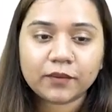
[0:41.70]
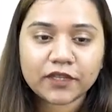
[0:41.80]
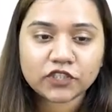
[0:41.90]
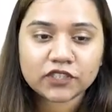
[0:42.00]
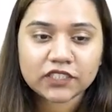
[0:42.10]

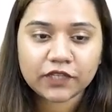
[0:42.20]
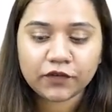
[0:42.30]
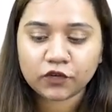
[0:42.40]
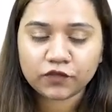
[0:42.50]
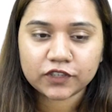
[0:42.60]
image in
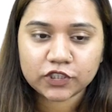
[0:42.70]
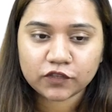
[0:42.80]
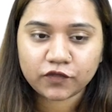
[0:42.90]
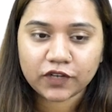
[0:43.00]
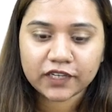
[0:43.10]
CV2, first
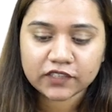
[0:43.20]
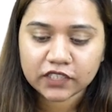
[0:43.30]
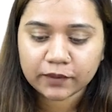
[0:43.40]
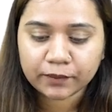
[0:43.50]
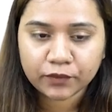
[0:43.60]
of all, let's
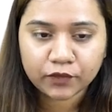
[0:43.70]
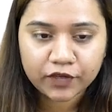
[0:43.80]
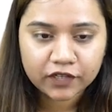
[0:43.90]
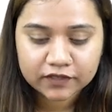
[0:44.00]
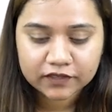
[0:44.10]

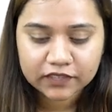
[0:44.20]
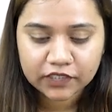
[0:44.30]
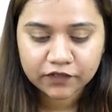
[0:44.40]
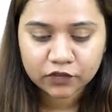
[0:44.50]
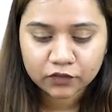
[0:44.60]
import
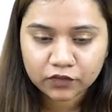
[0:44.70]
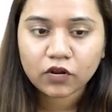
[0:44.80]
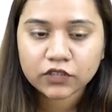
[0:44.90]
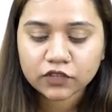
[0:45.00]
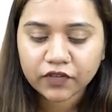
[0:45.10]
CV2.
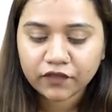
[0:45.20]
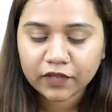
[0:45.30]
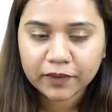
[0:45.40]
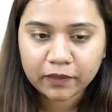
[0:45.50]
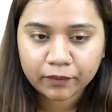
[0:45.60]
Also, we
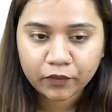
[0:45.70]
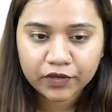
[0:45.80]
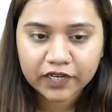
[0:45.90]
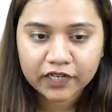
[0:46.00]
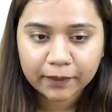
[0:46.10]
will be
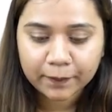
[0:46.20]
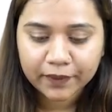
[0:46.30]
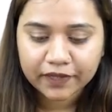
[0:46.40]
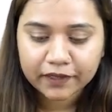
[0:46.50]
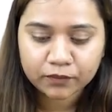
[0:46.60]
importing
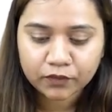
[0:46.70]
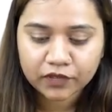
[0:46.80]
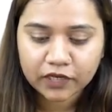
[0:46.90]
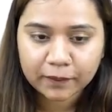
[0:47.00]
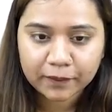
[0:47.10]
NumPy.
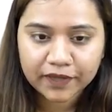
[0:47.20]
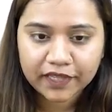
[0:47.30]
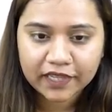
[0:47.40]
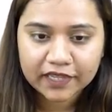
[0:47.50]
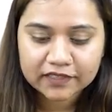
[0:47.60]
Import NumPy
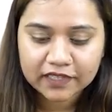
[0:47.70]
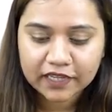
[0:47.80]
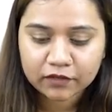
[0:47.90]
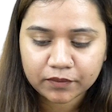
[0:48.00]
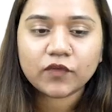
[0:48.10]
as
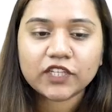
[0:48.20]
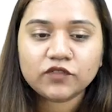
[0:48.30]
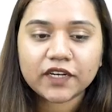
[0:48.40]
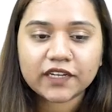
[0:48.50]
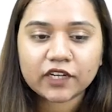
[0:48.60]
NP. Once
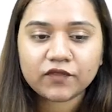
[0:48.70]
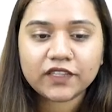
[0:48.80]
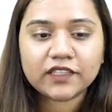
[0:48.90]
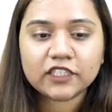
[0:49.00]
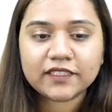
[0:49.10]
we are done
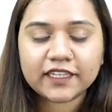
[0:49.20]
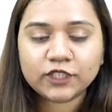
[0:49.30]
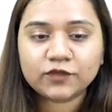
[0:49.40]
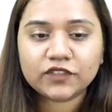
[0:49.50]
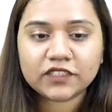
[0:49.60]
with this,
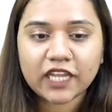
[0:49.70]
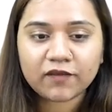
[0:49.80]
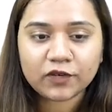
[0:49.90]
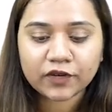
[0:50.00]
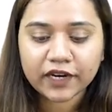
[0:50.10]
let's first
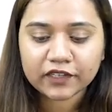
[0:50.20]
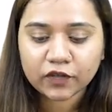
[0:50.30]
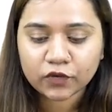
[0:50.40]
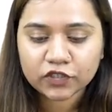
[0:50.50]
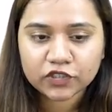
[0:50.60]
have a look at
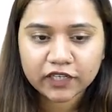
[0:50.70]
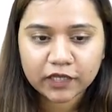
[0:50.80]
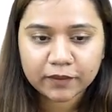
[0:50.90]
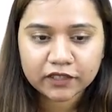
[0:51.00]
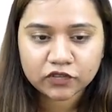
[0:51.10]
the original
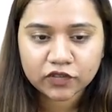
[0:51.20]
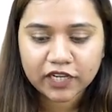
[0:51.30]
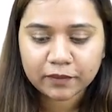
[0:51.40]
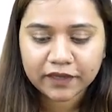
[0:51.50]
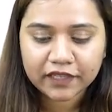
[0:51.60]
image. So,
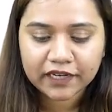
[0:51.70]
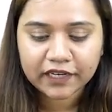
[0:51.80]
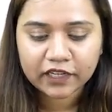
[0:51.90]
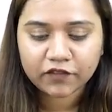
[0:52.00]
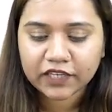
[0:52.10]
I'll be
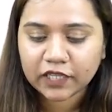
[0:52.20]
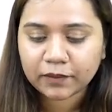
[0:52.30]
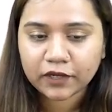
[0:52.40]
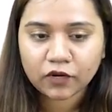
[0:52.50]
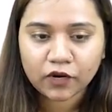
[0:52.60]
creating a
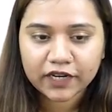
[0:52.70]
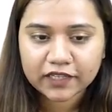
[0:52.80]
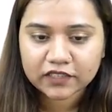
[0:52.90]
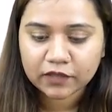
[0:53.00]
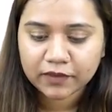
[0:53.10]
variable called
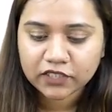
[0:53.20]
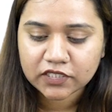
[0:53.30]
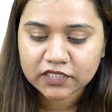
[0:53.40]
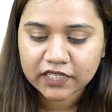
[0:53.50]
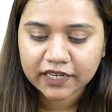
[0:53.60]
as image.
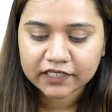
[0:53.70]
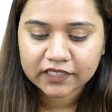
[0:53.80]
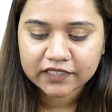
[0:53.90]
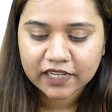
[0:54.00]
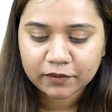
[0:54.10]
Inside
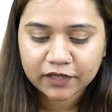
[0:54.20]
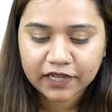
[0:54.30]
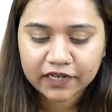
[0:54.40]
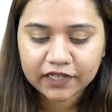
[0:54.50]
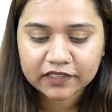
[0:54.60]
this, I'll be
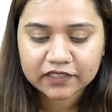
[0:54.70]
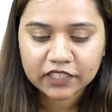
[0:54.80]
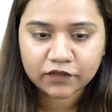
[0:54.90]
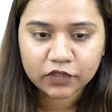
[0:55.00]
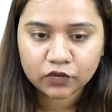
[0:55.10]
writing
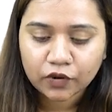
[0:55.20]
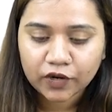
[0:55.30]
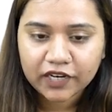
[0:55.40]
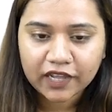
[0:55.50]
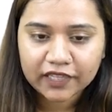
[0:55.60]

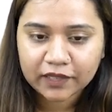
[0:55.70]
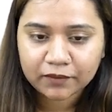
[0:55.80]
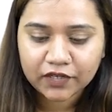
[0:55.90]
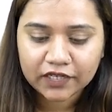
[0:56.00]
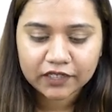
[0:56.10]

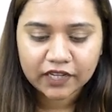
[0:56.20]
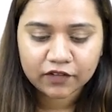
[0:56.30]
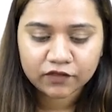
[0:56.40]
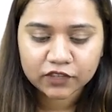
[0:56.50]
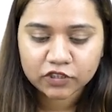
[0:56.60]
cv.imread.
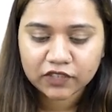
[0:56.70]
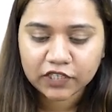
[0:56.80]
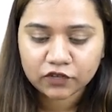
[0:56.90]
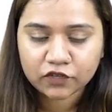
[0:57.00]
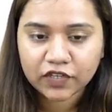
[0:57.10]
And first, we
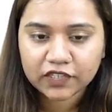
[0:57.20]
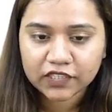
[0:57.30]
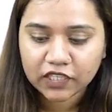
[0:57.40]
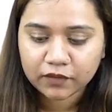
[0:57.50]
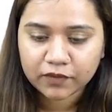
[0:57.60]
need to read
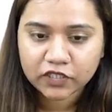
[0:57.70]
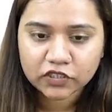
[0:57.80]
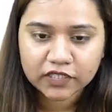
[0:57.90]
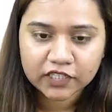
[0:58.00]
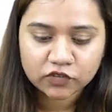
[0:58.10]
the
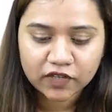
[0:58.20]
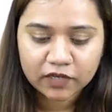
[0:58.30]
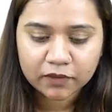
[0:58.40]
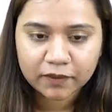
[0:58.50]
image. That's why I'll